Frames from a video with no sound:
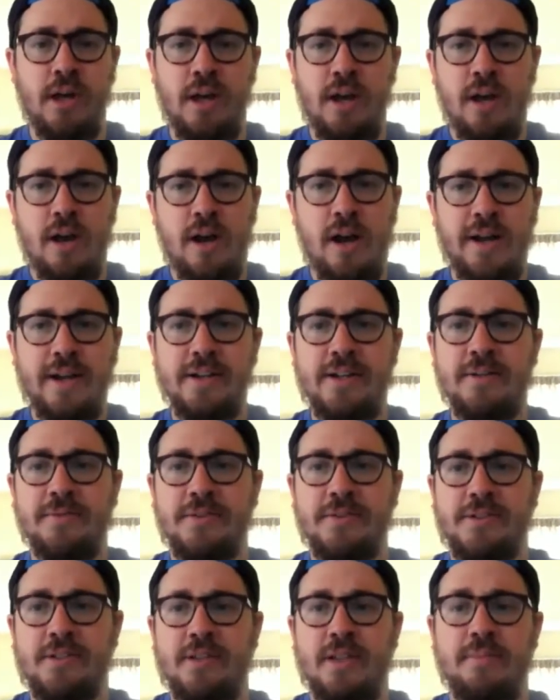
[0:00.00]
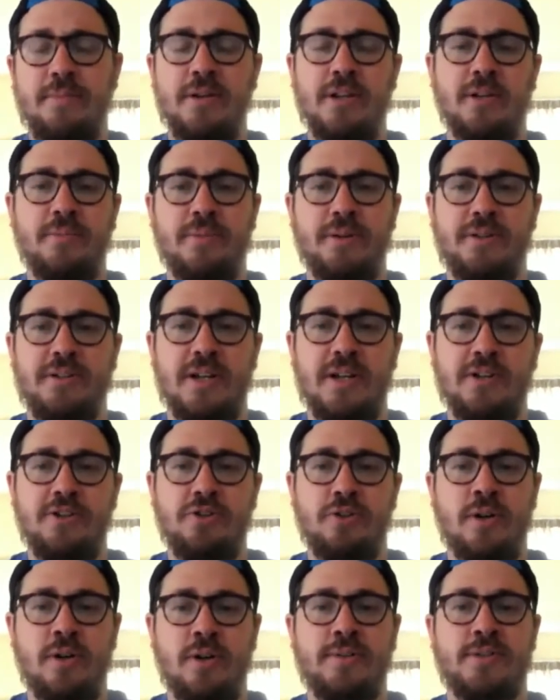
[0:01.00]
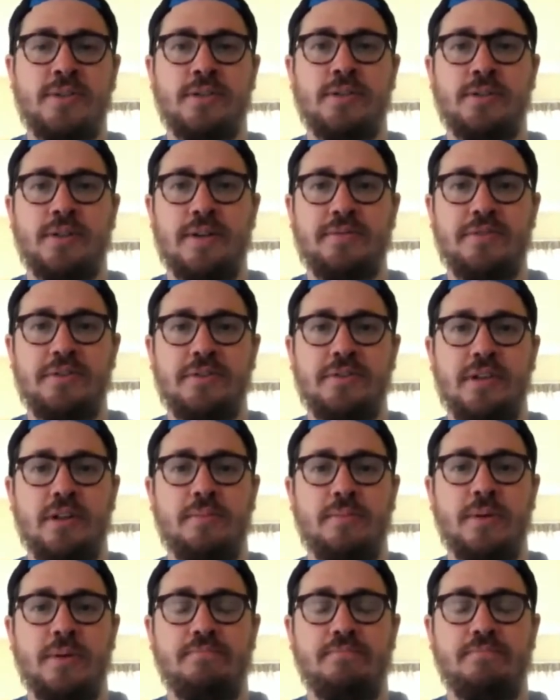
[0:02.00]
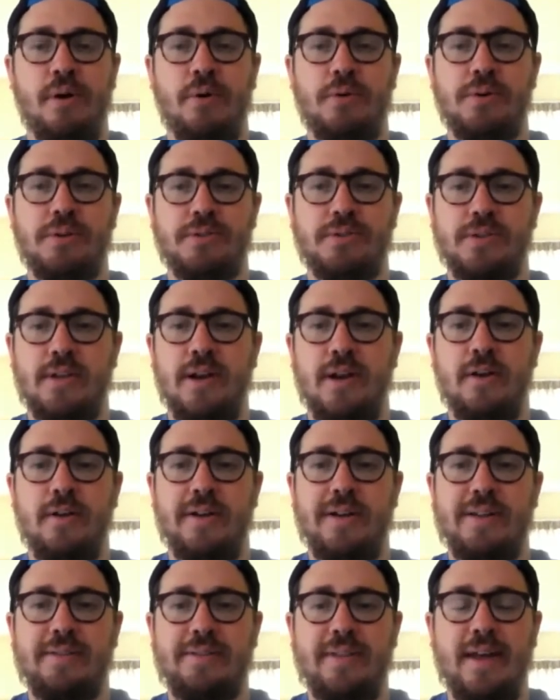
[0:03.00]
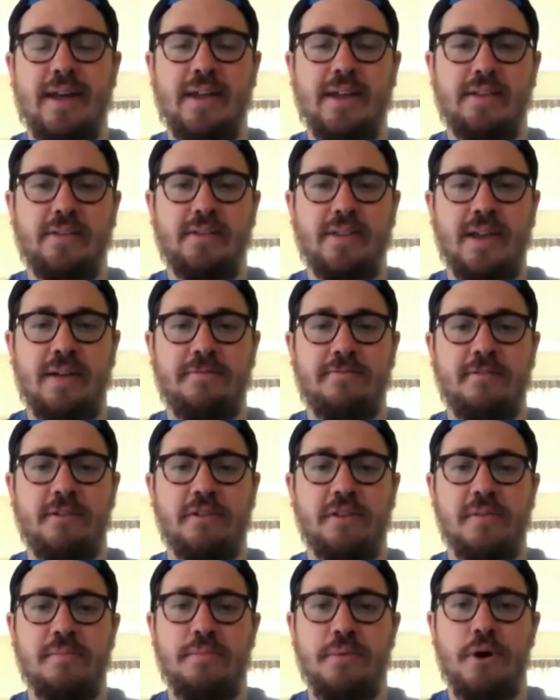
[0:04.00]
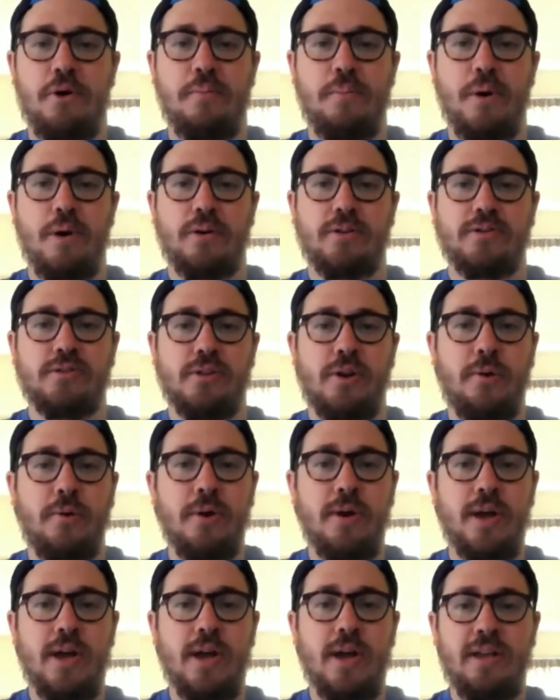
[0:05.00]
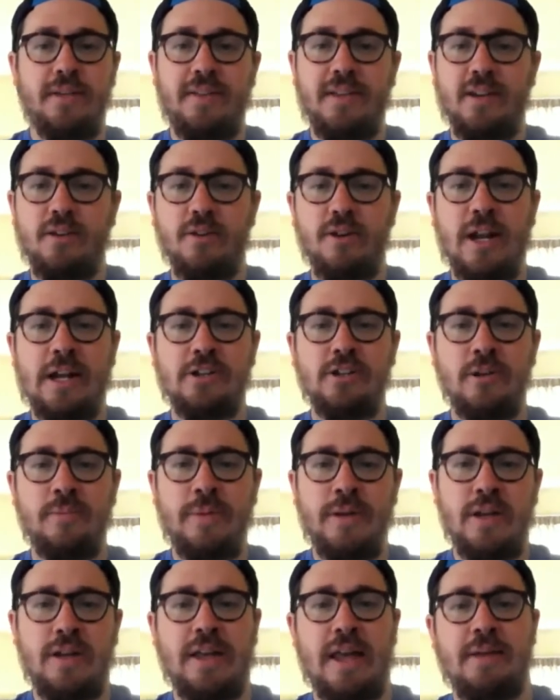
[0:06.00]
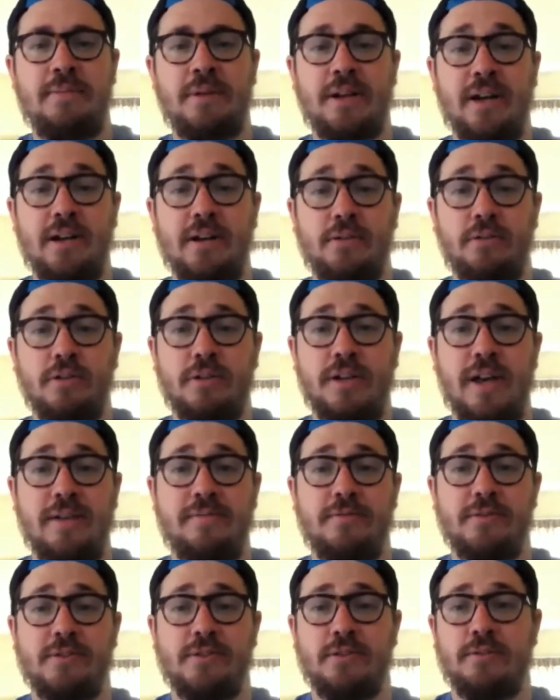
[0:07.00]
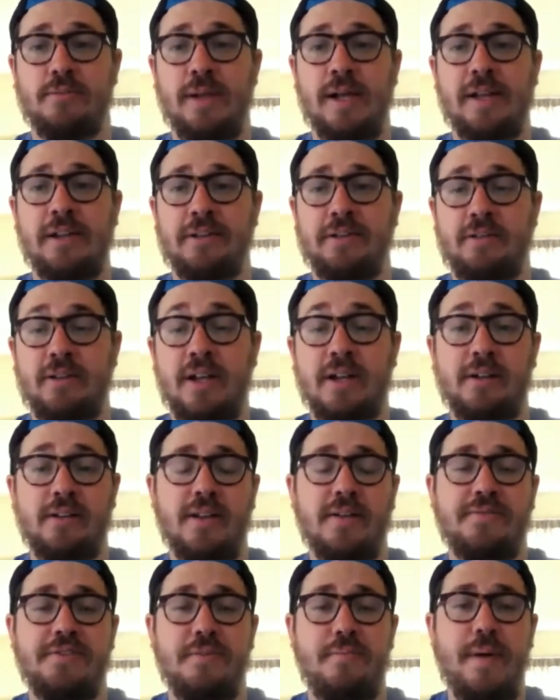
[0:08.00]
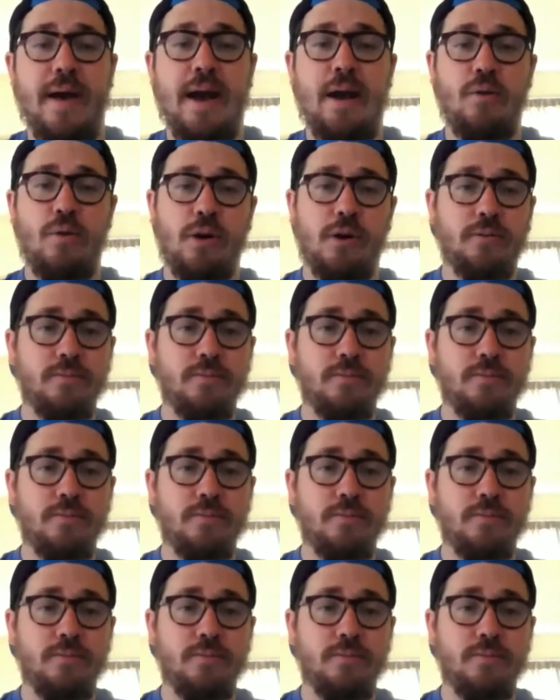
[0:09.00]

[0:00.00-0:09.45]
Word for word: I could definitely see that being a potential. Obviously, the lefties get a big bonus there in that, that friendly ballpark. So that could actually be a game to kind of look at for some, a lot of, a lot of lefty power.